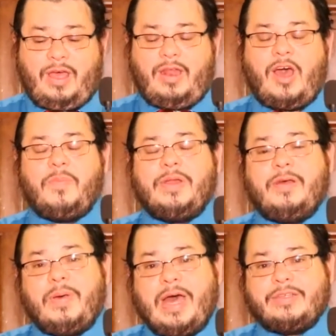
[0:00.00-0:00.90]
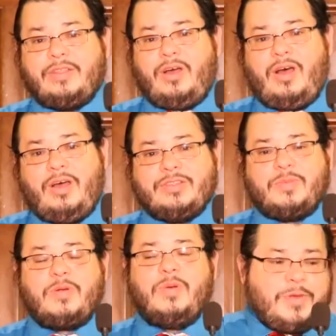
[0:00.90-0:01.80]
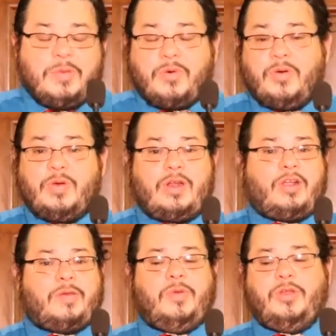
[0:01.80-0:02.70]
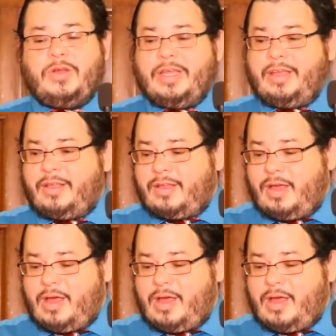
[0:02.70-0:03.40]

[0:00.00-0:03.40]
And helping to pass laws, or people who are in our community